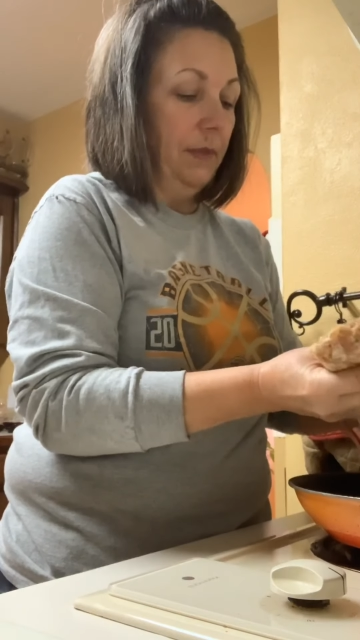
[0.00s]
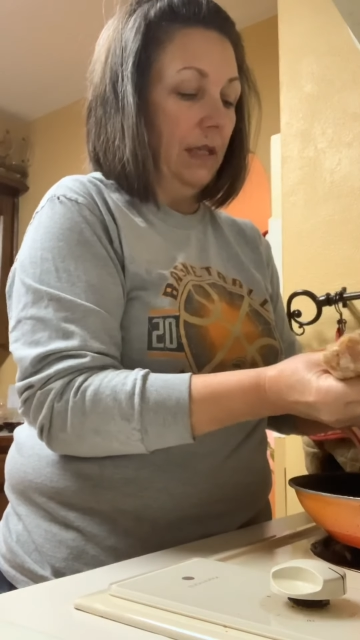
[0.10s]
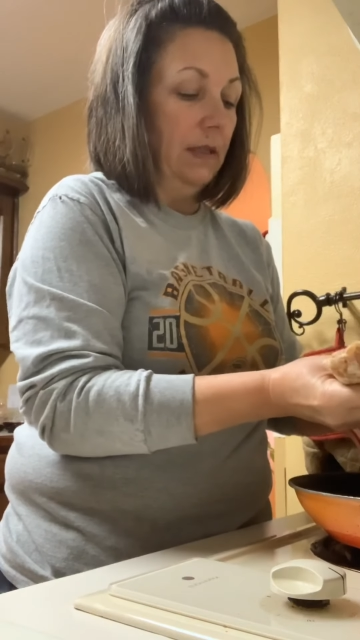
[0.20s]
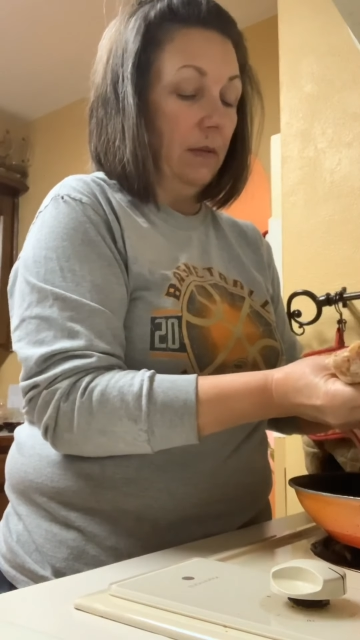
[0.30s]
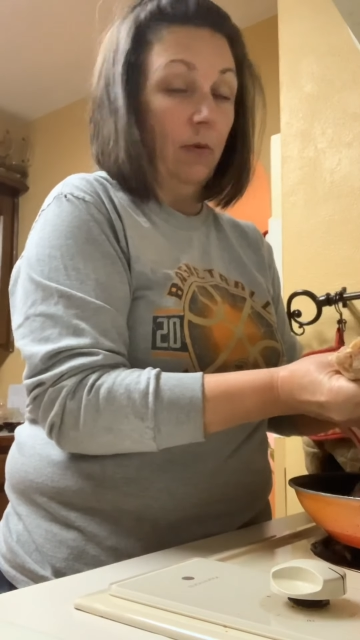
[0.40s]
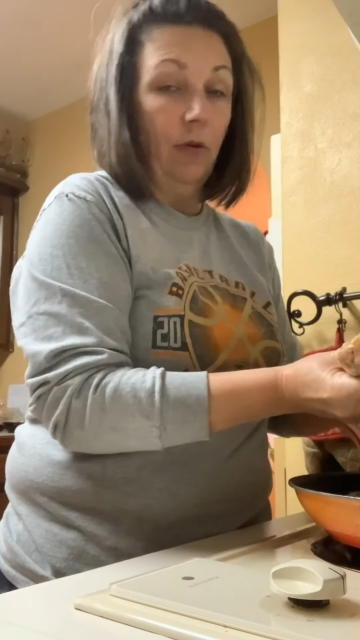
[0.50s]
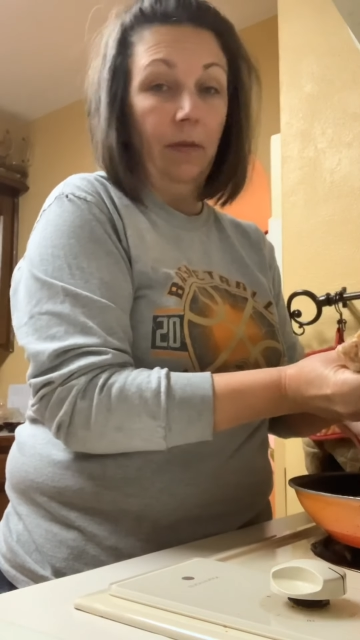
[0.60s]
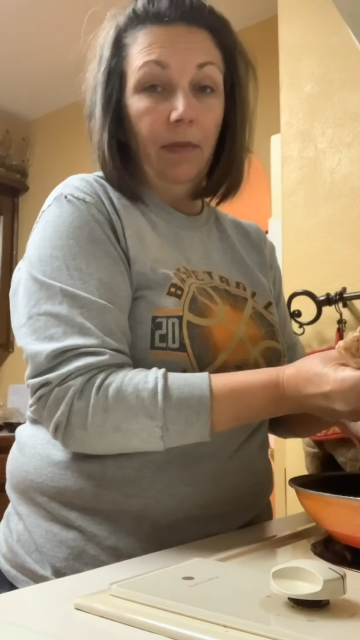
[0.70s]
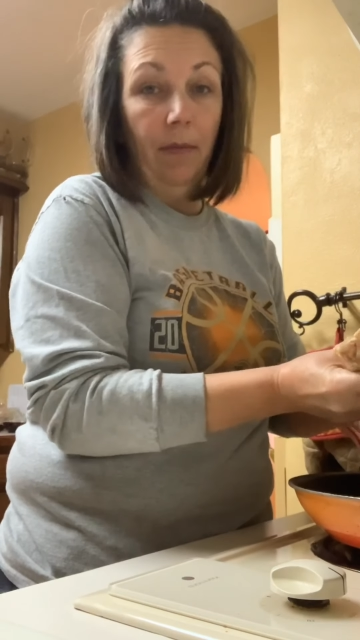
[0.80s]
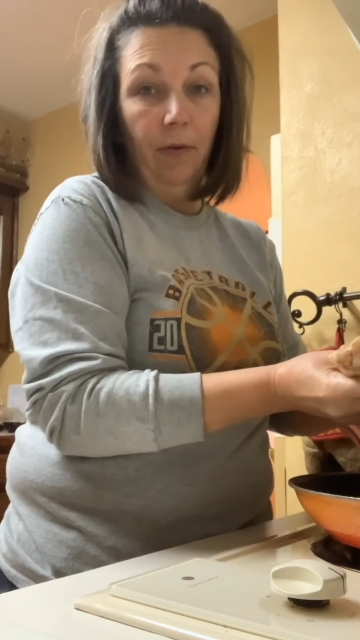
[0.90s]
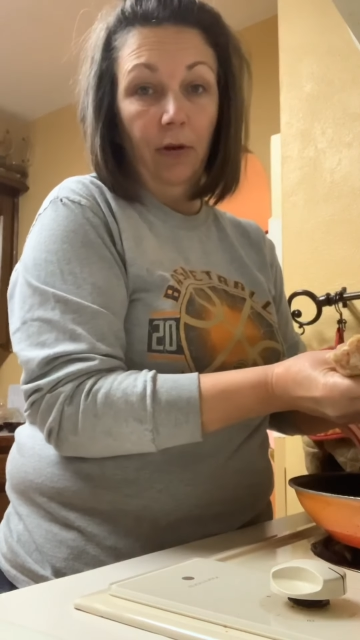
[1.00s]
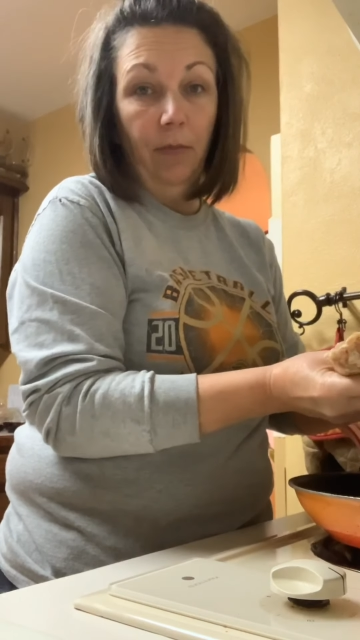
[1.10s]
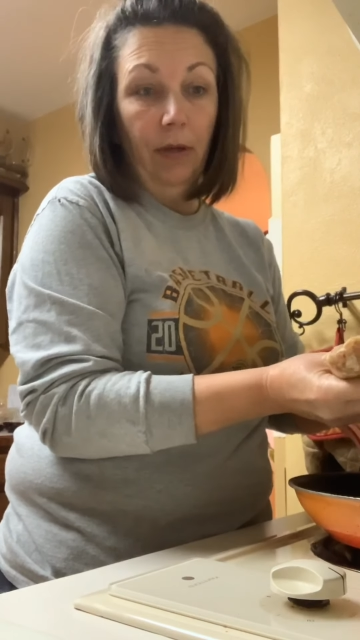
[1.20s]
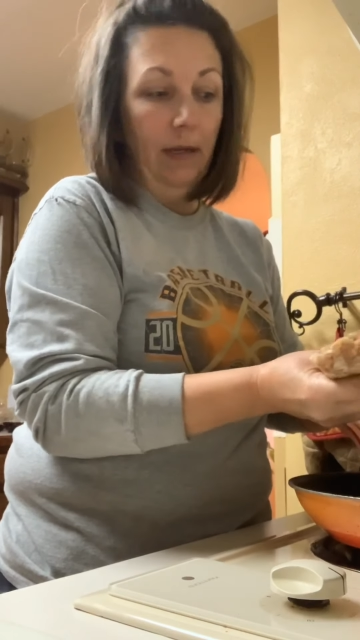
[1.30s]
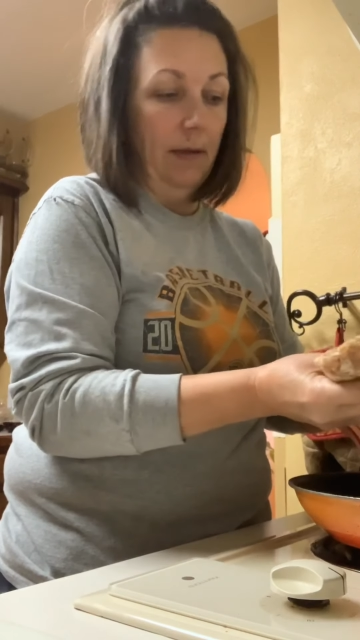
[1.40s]
and some green pepper to
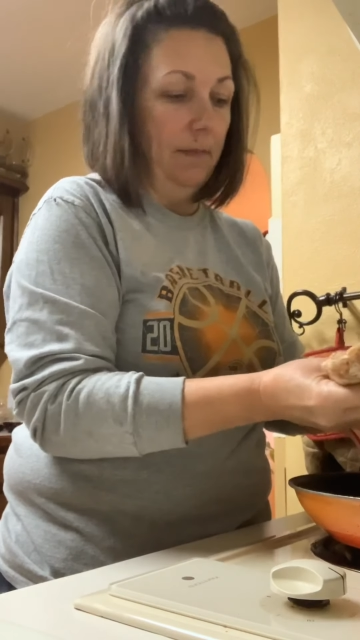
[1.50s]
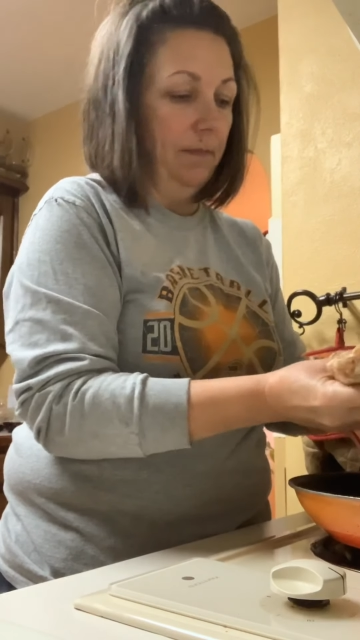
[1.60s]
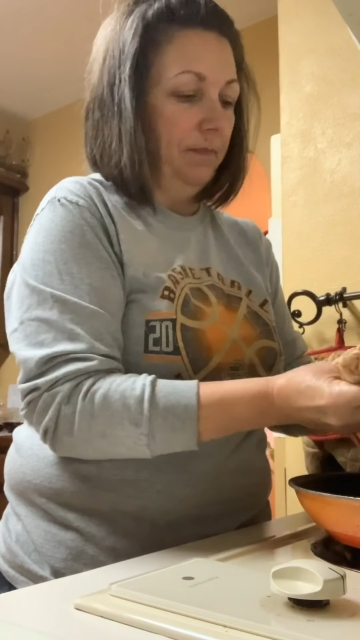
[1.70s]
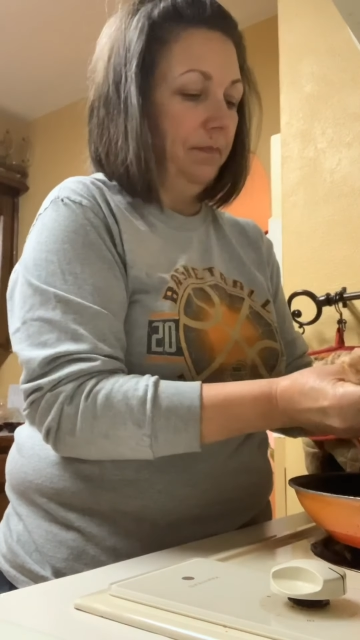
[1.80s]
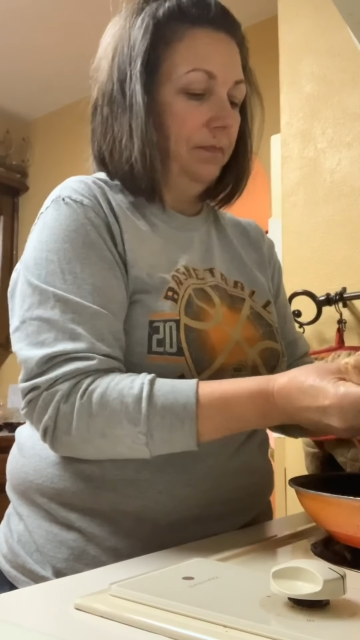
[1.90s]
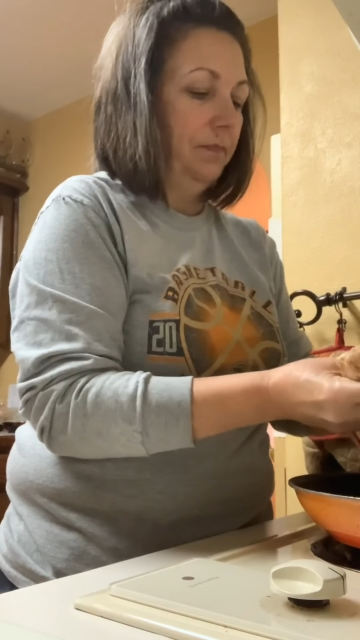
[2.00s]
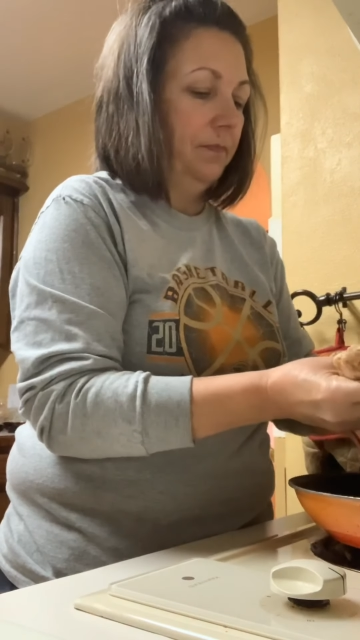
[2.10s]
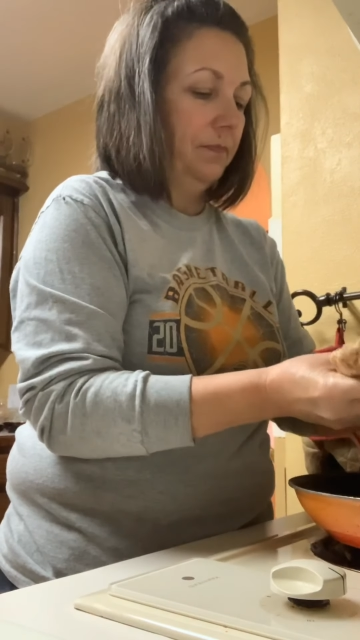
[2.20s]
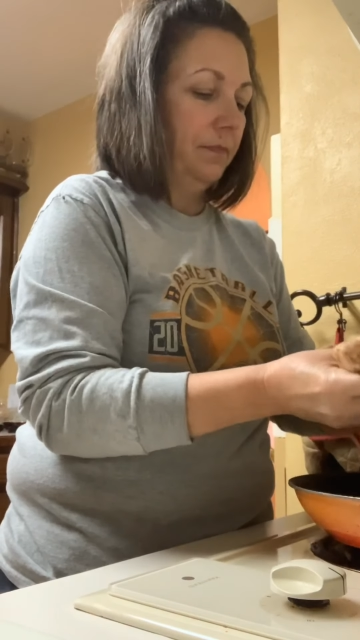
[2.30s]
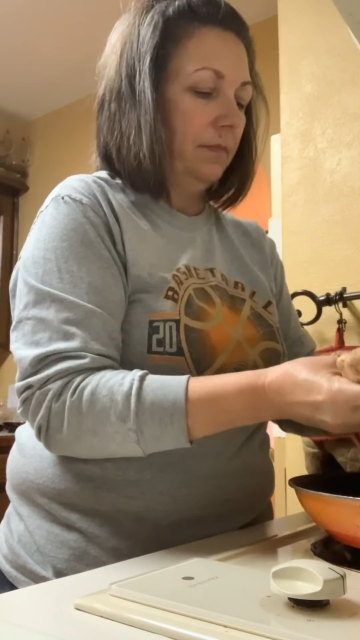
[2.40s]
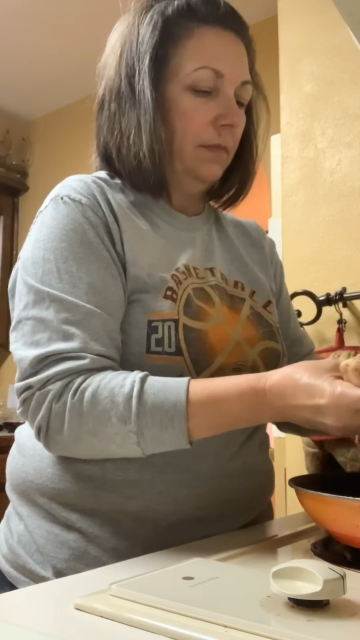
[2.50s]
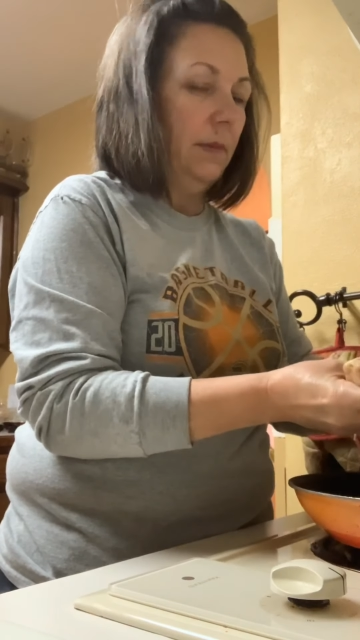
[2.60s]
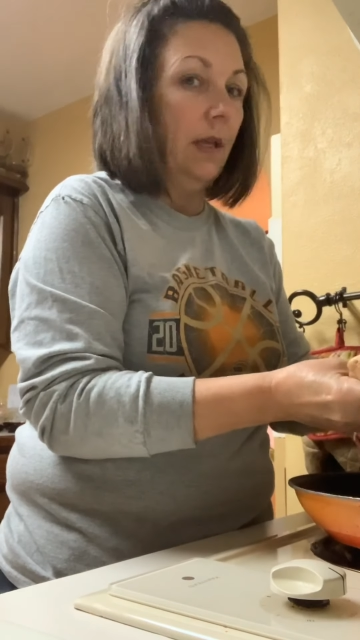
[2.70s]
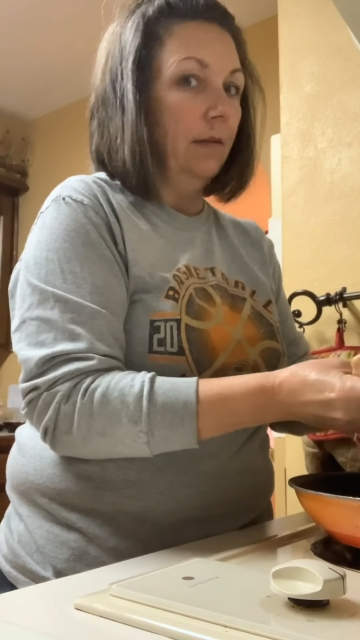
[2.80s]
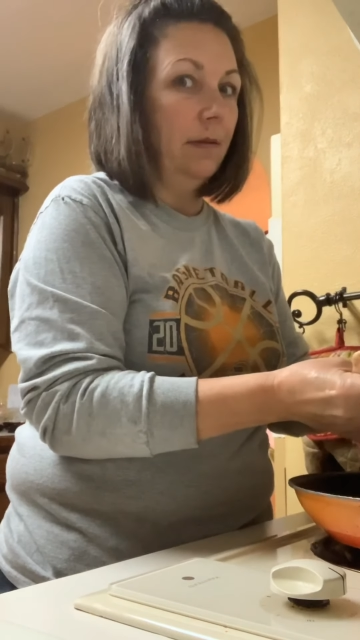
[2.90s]
put in it.
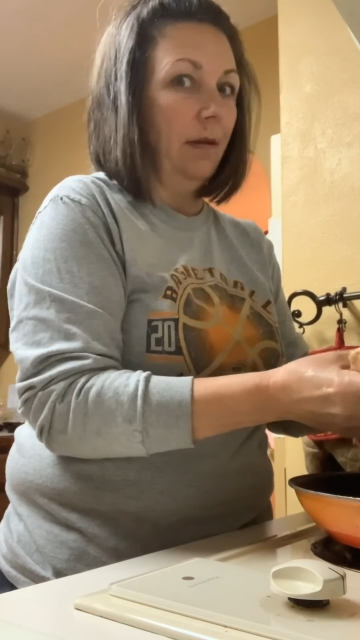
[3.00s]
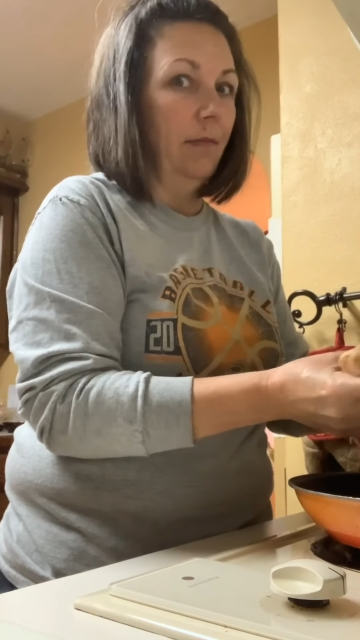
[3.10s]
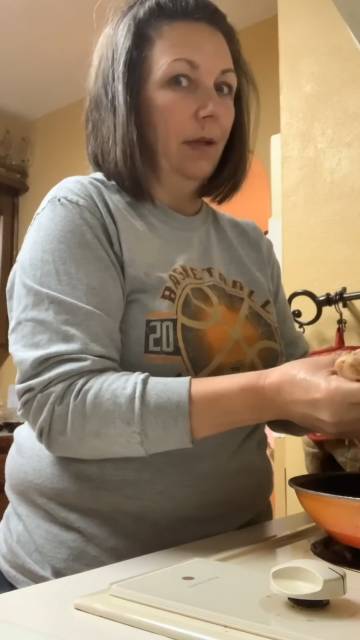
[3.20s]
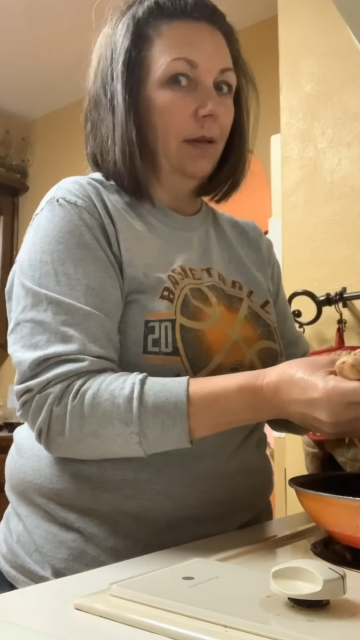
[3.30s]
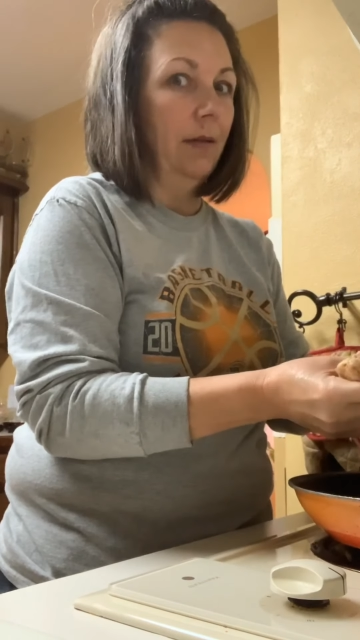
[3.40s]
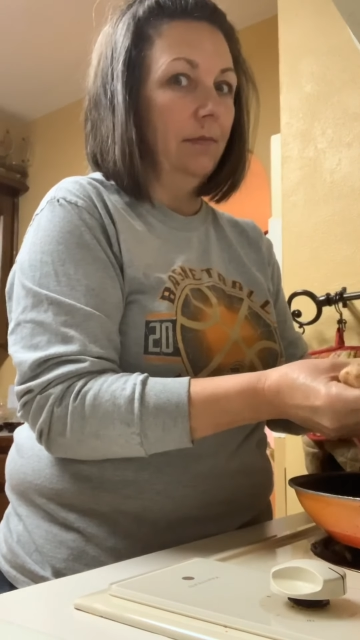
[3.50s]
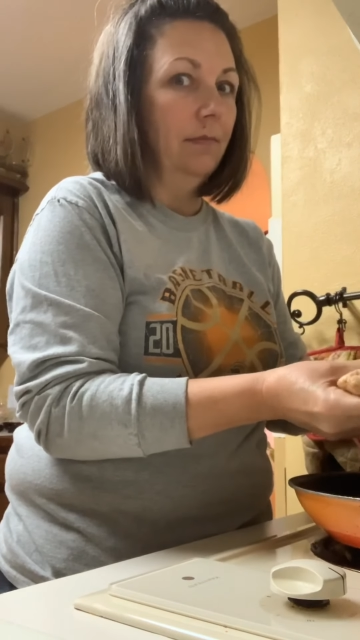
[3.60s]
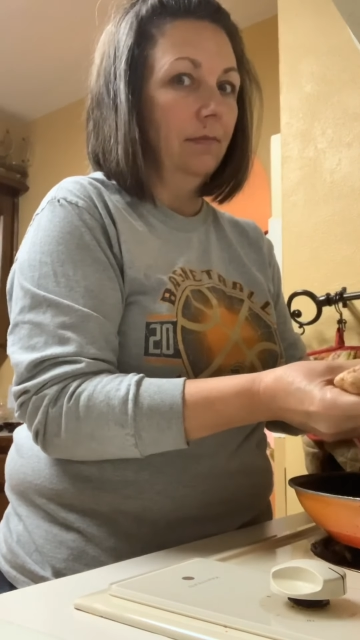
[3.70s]
Smells good.